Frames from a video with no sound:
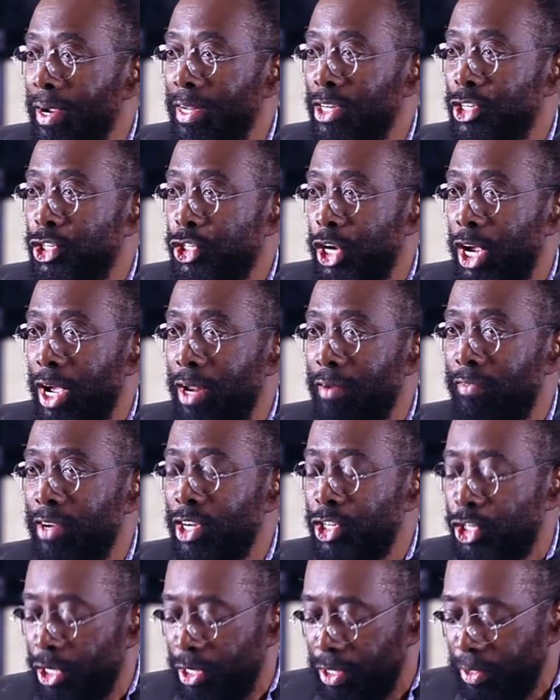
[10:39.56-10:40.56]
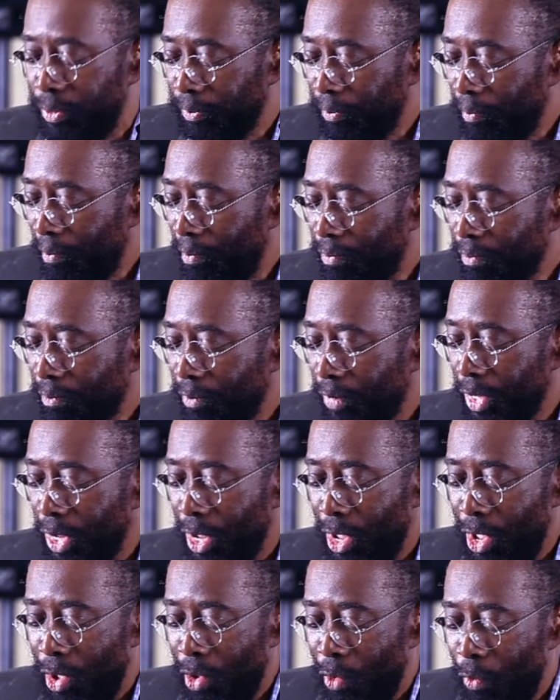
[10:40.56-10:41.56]
and shared vision.
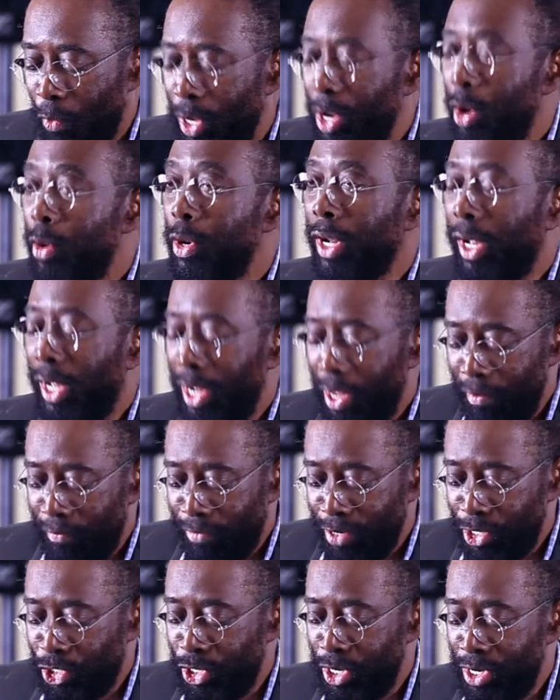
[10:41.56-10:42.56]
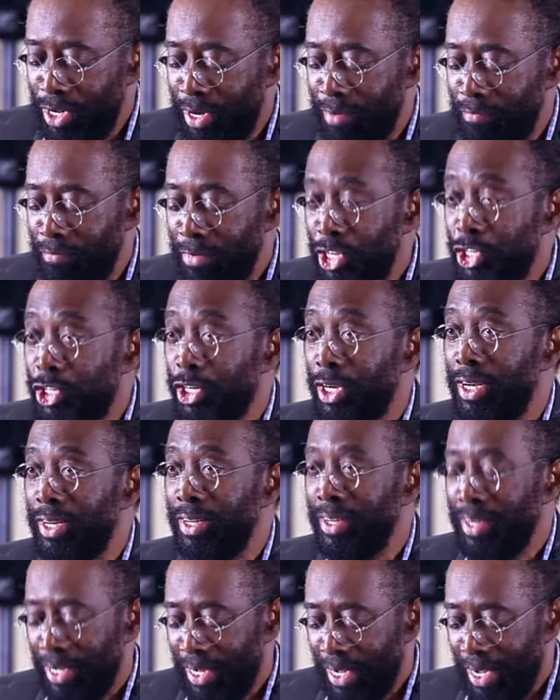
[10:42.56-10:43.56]
Without a clear vision and
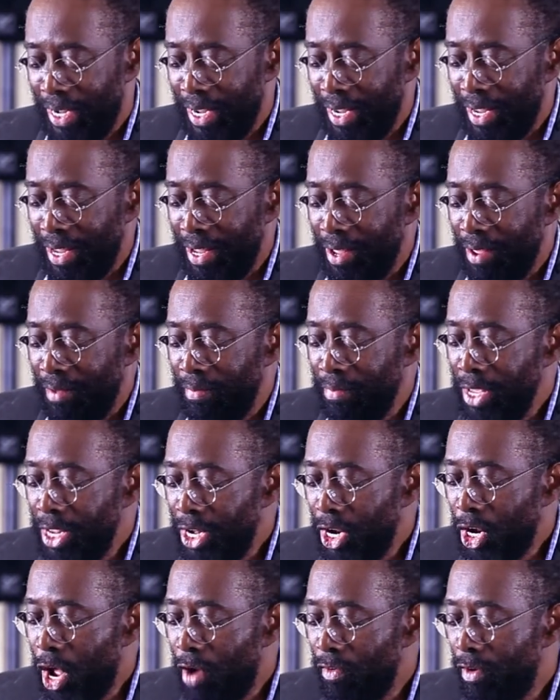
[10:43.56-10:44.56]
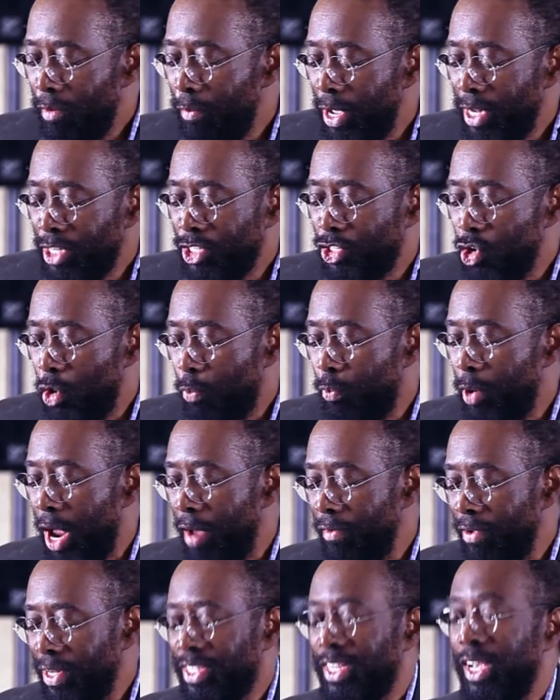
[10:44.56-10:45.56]
mission, neither governments nor
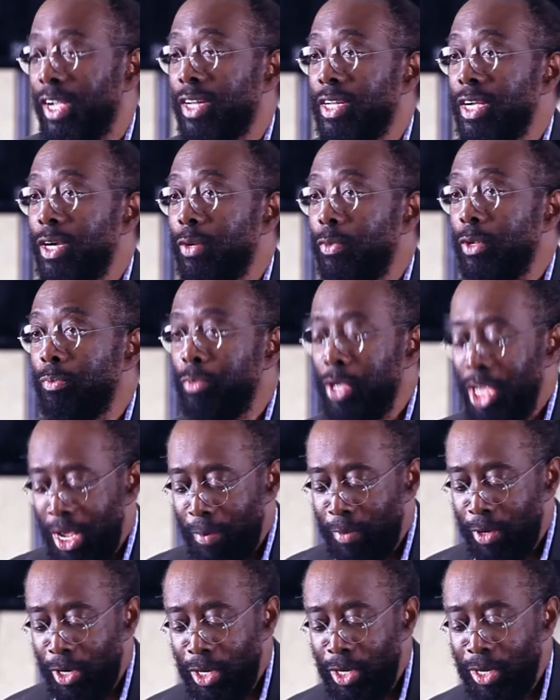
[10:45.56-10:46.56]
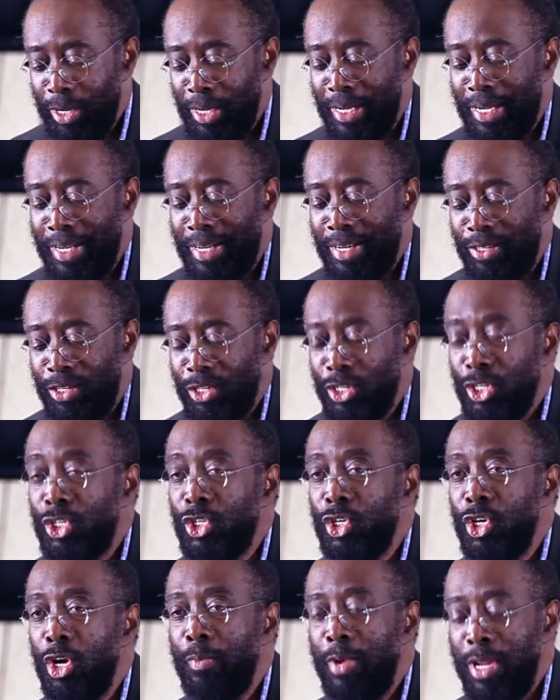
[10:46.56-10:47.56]
private sector would be able to
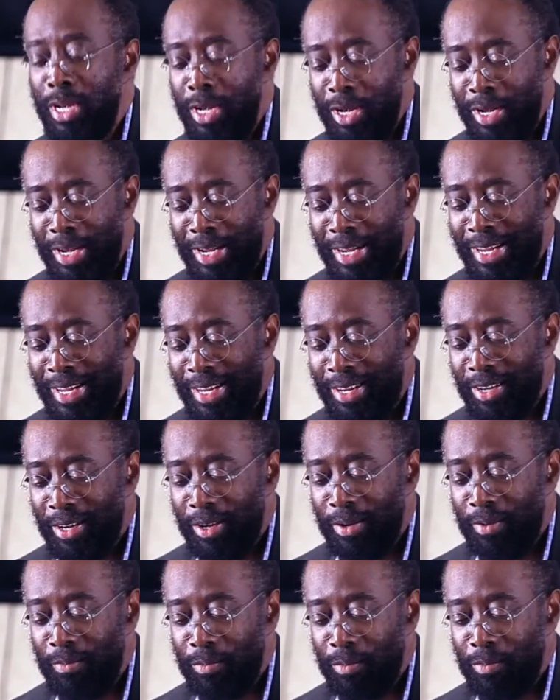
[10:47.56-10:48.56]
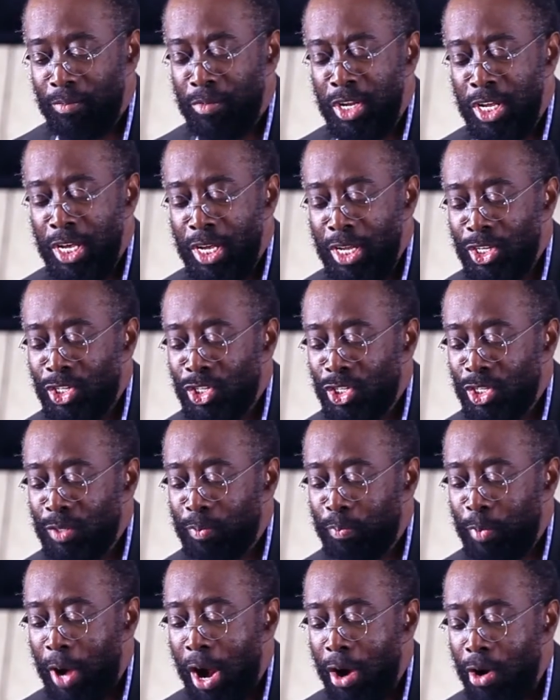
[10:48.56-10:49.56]
determine
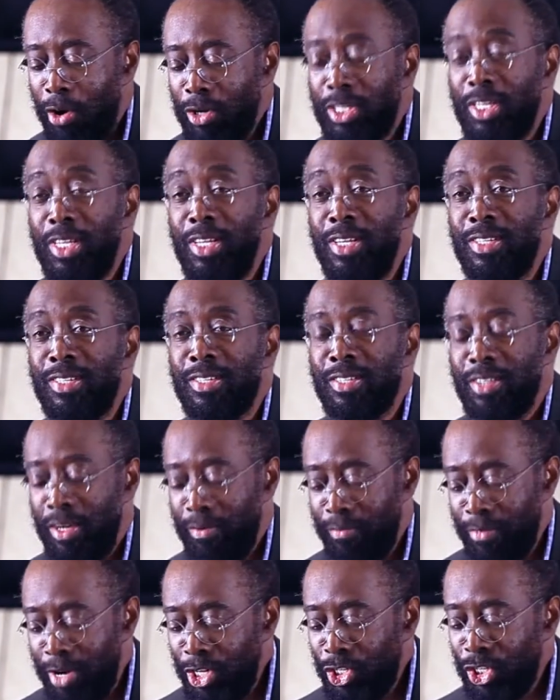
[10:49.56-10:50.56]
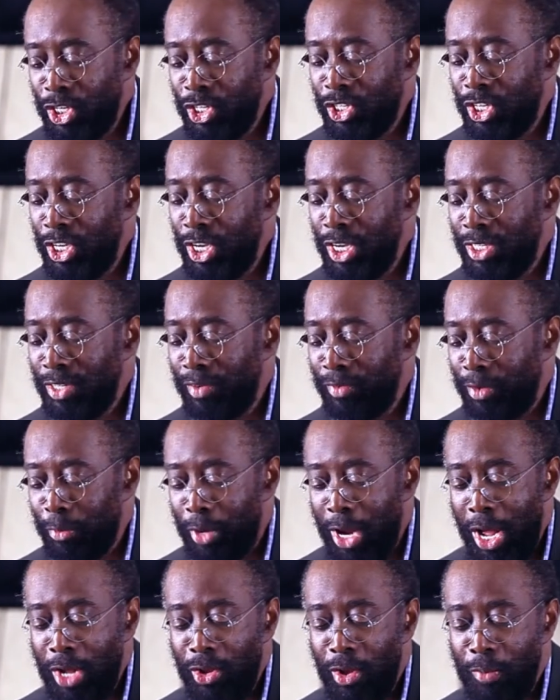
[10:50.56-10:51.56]
needs, priorities, and emergencies of the
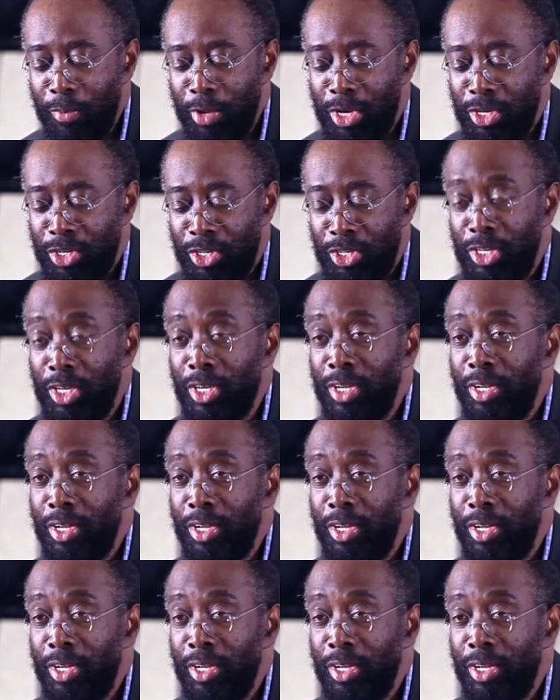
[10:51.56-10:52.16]
Black community.